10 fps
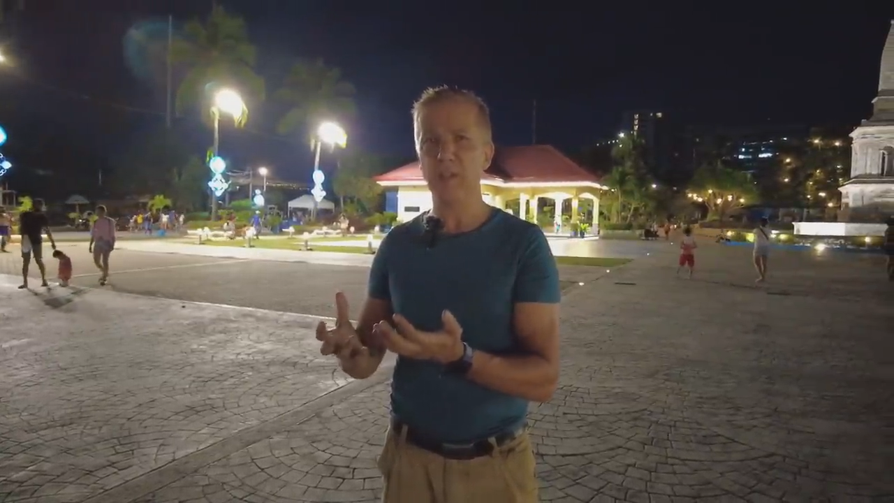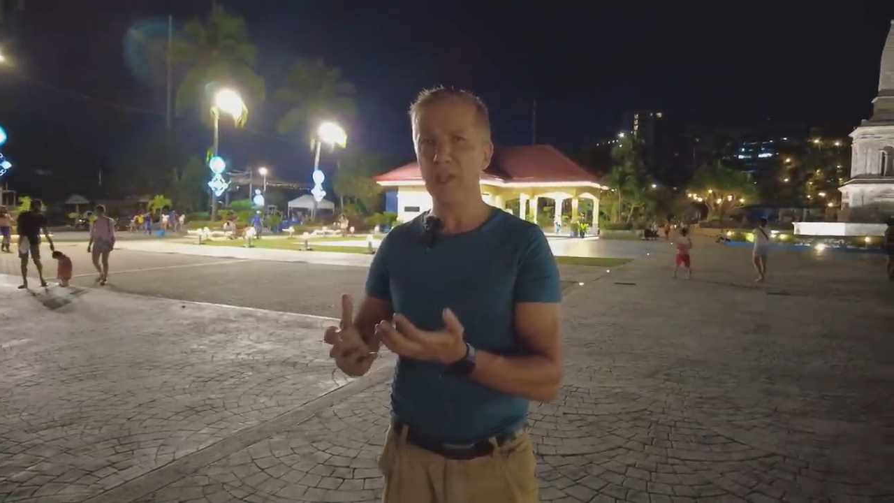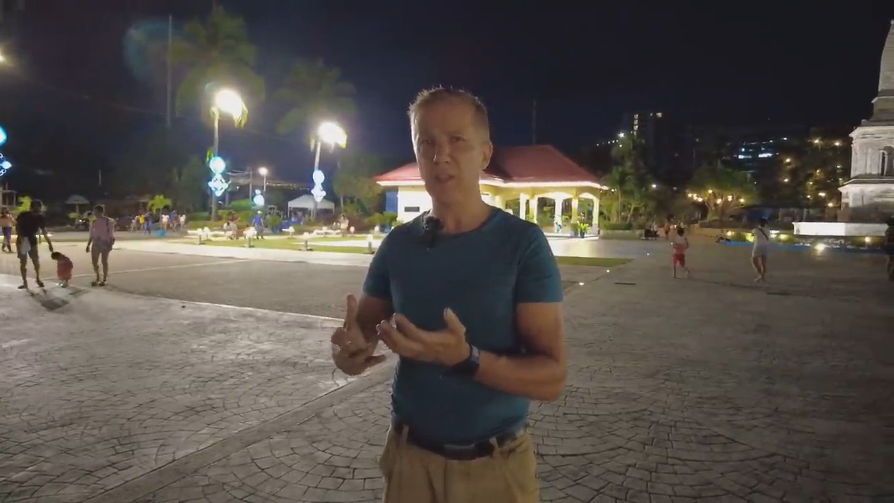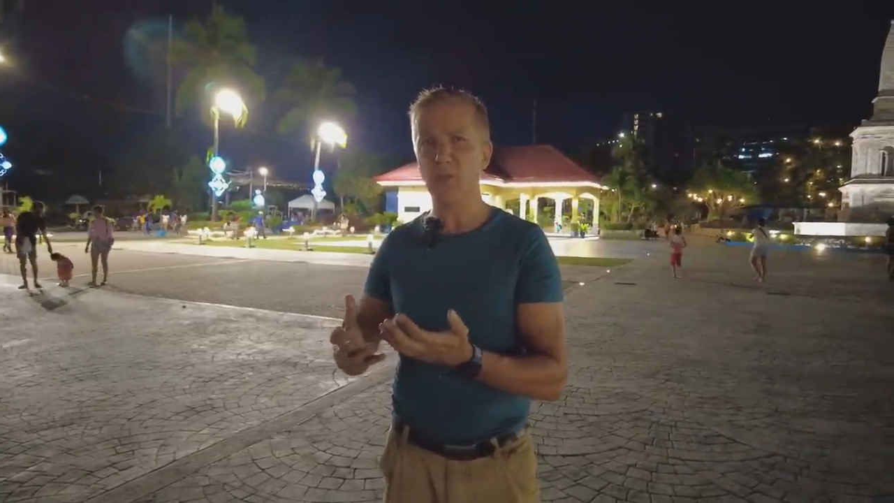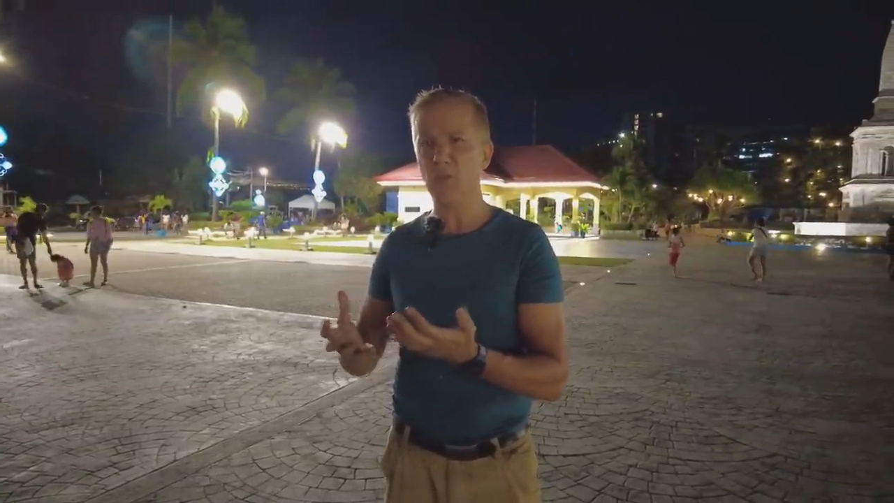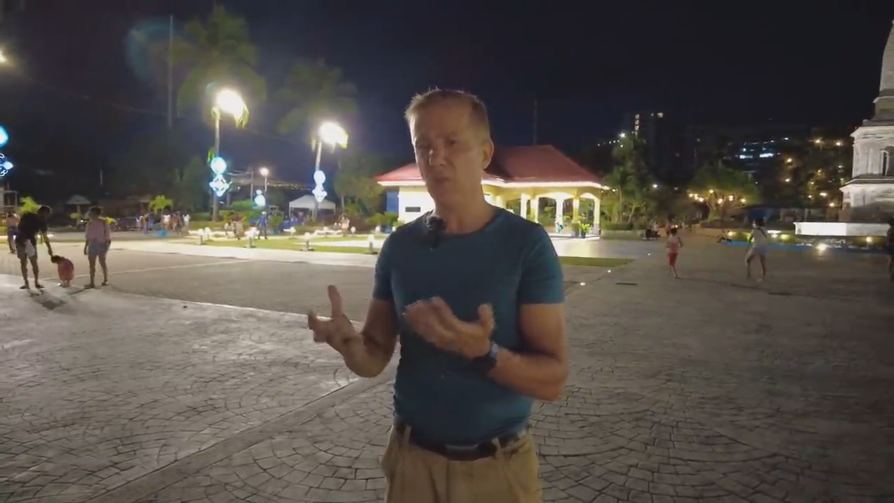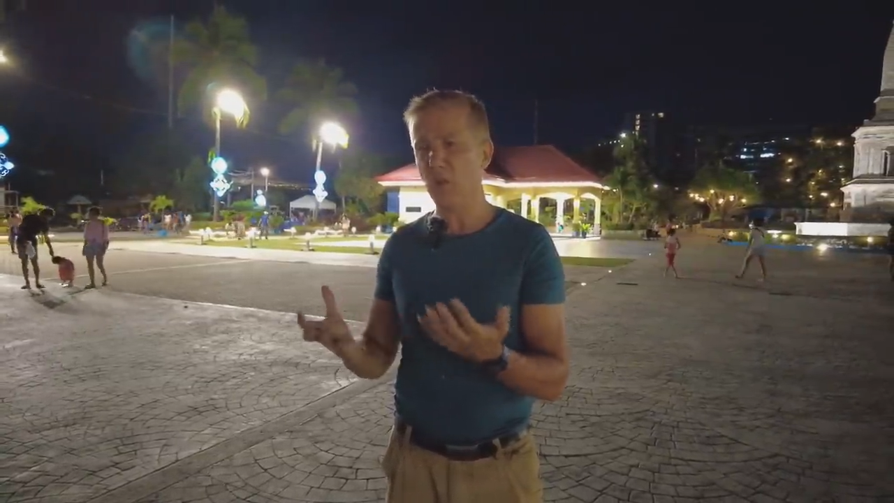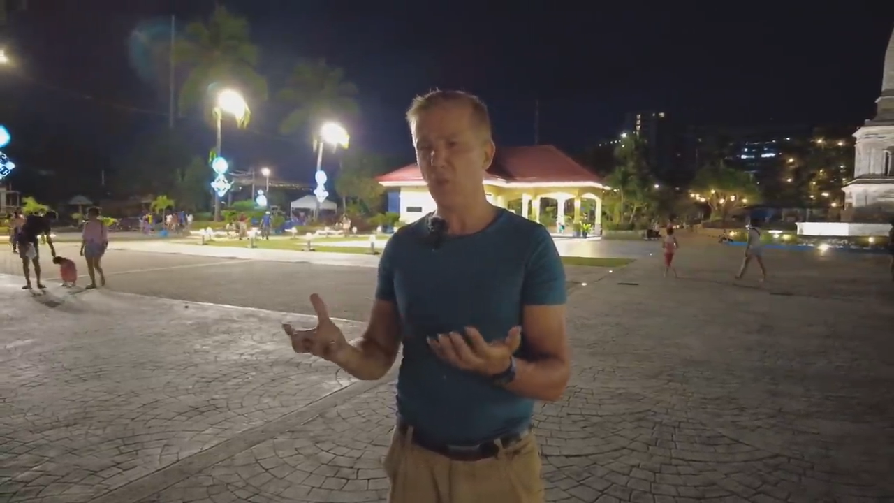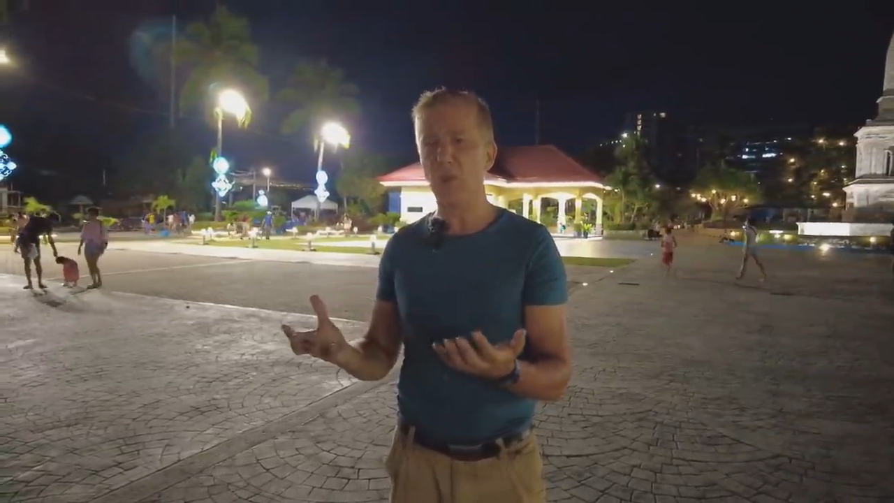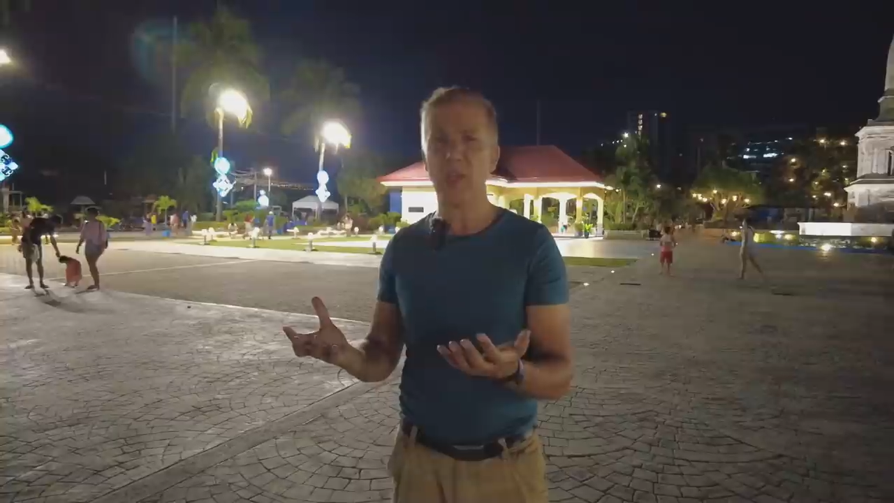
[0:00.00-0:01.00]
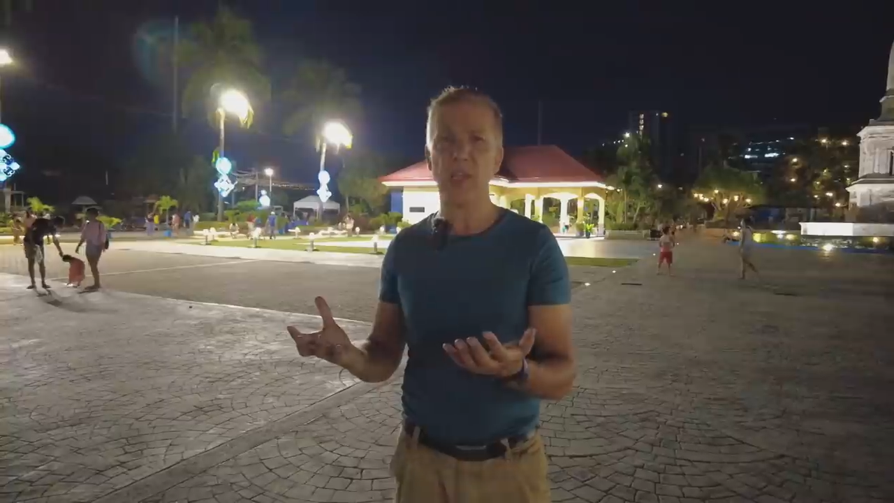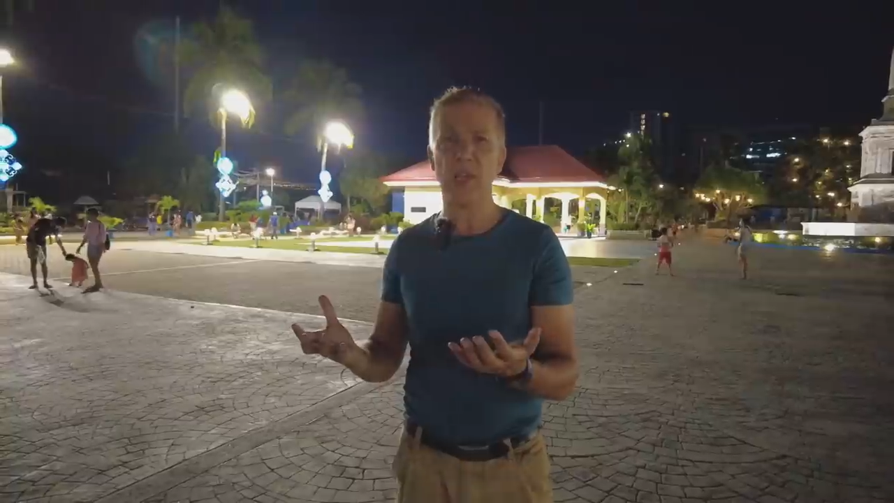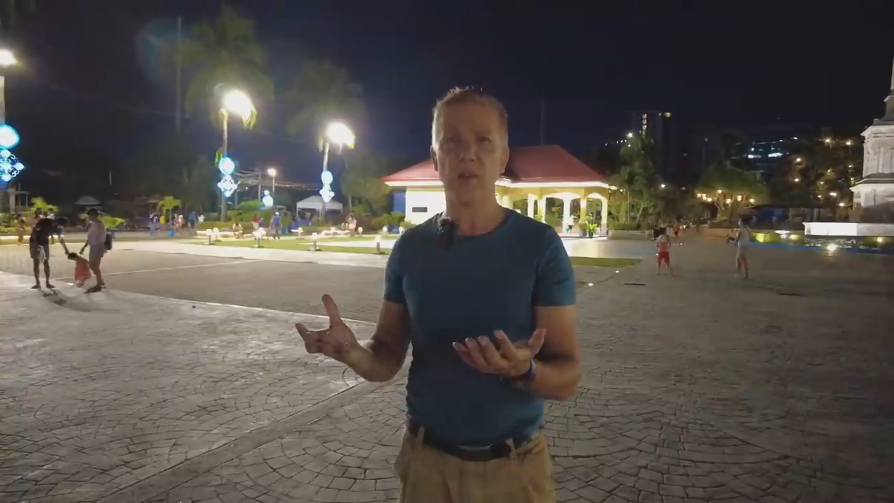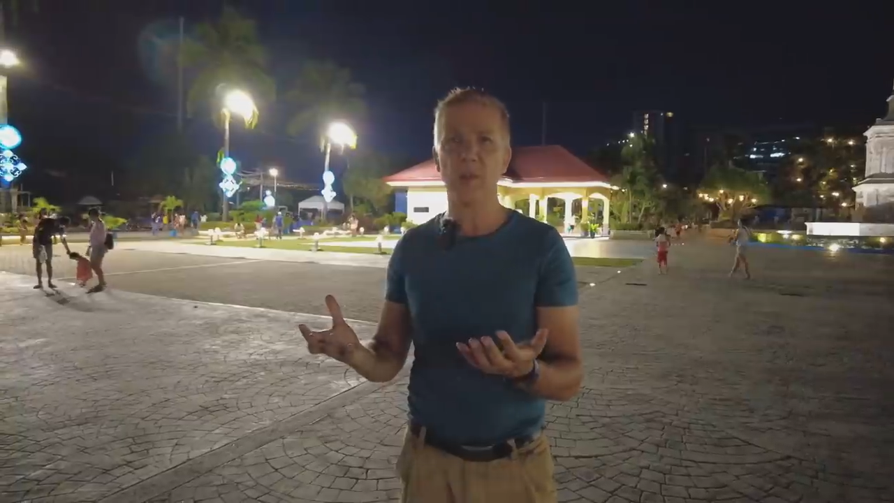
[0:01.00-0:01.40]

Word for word: leads to not working out.